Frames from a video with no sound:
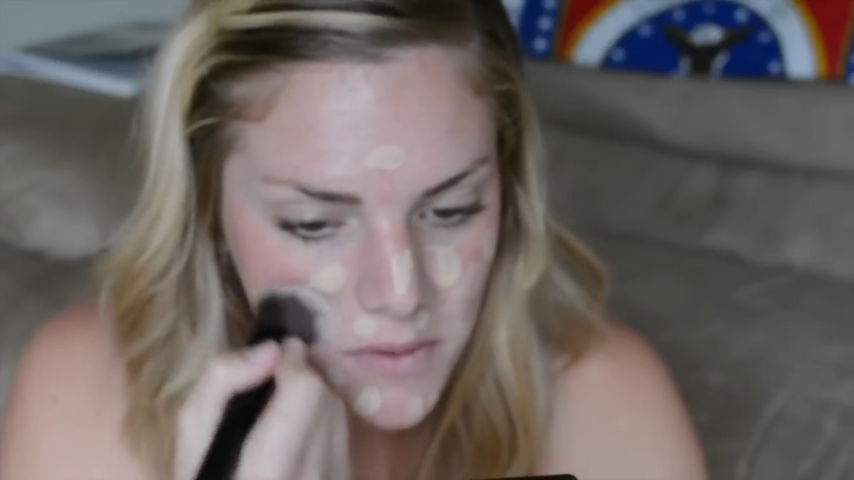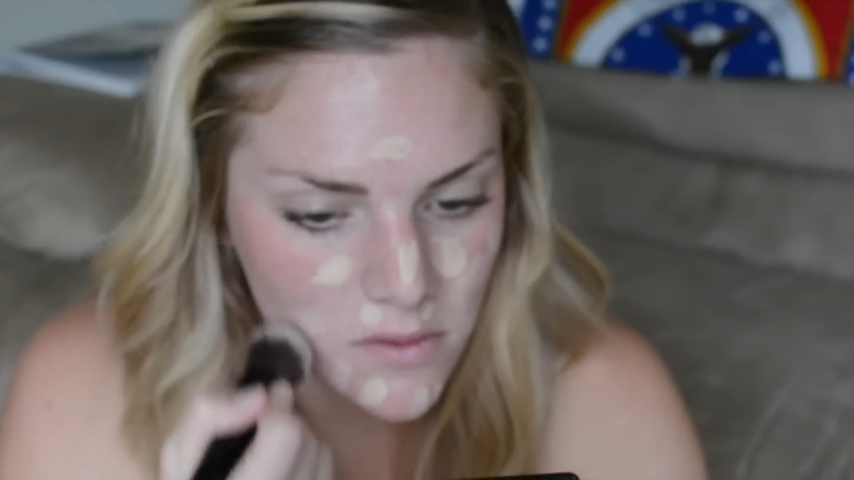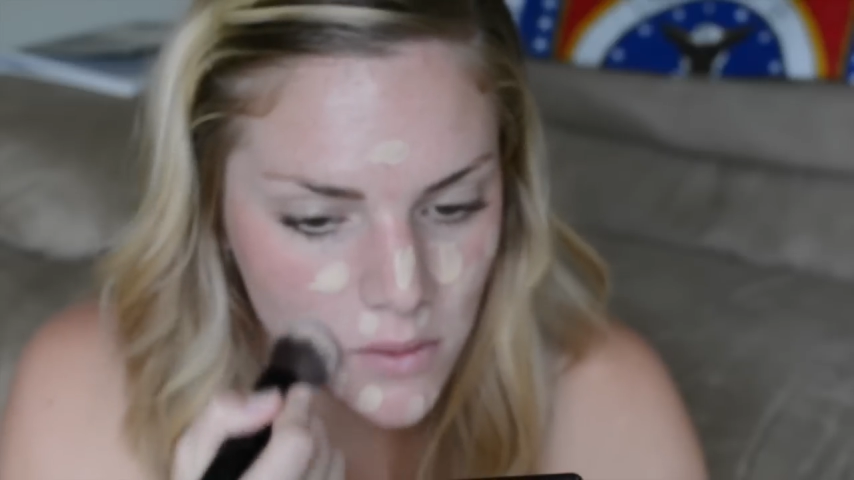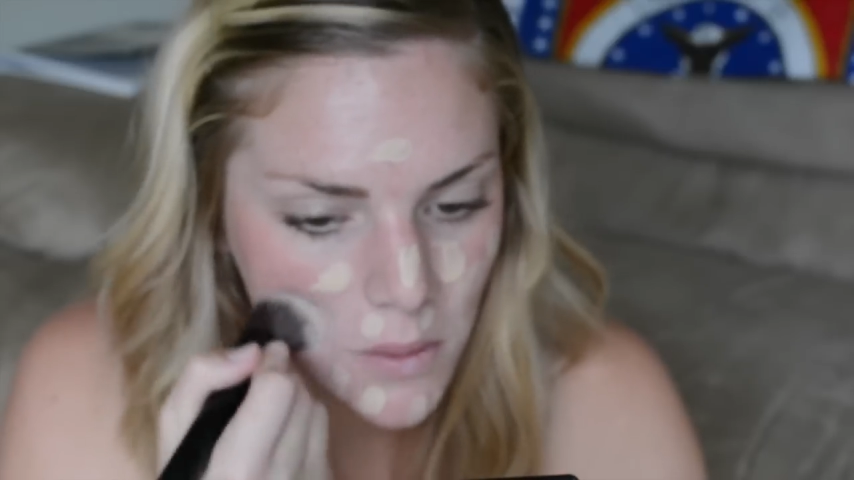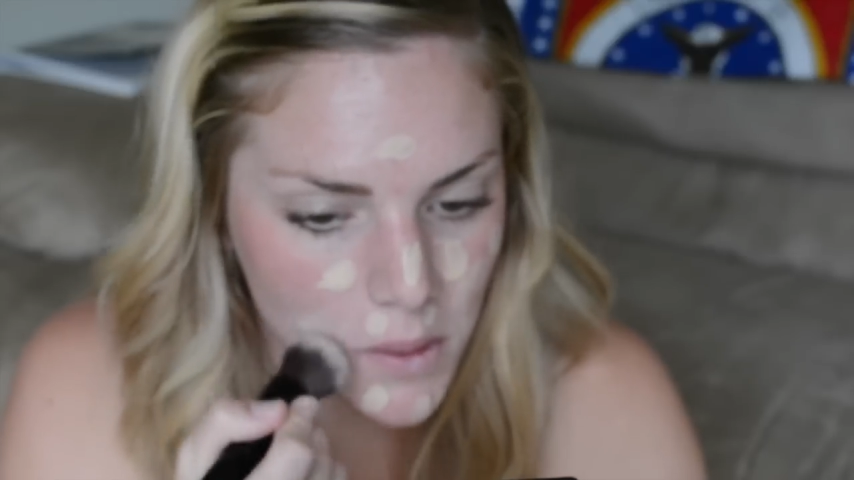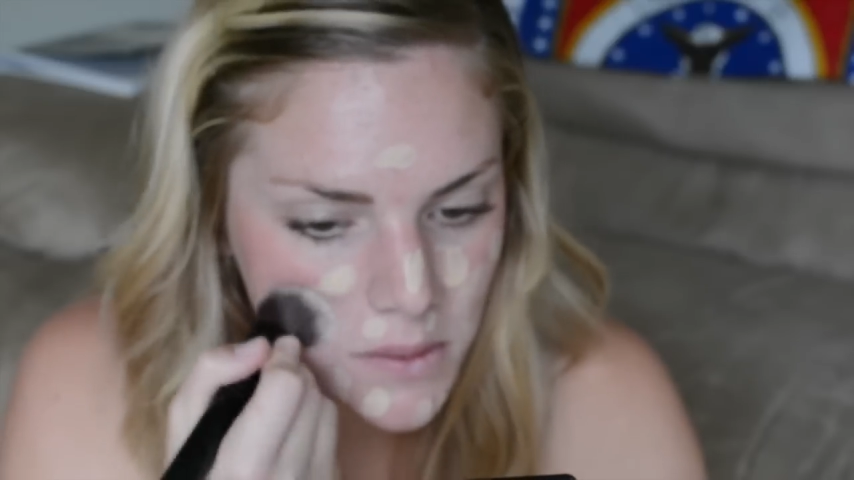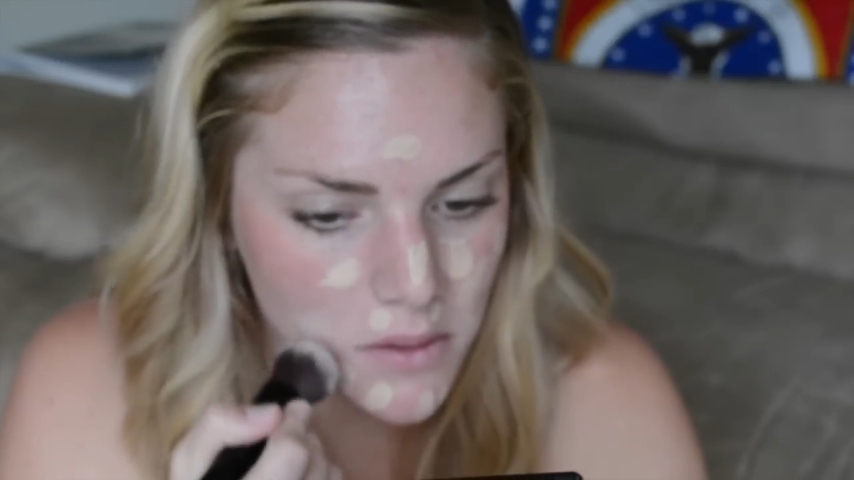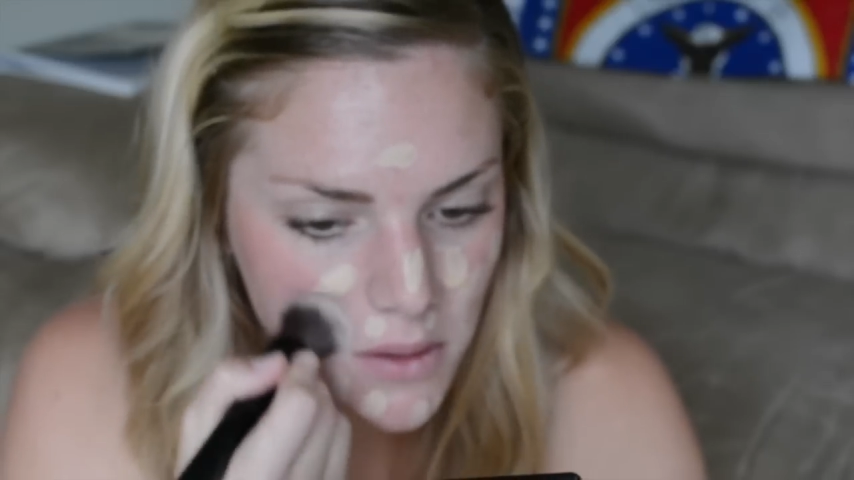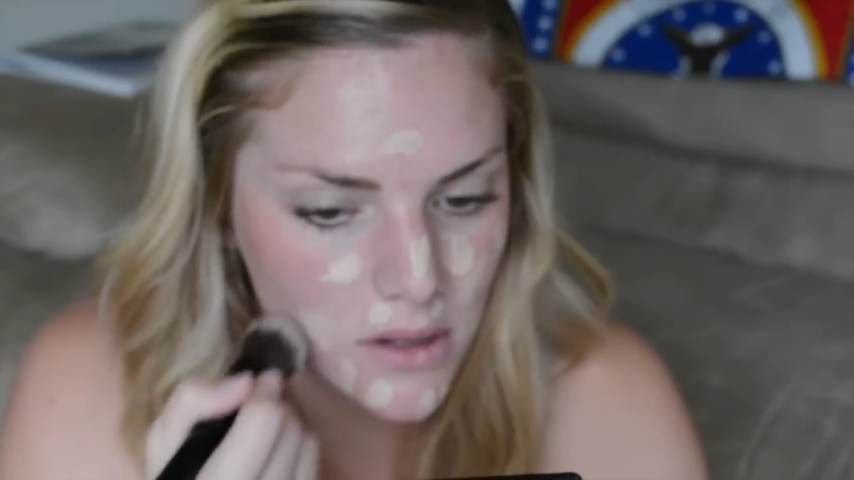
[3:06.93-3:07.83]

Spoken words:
just going to,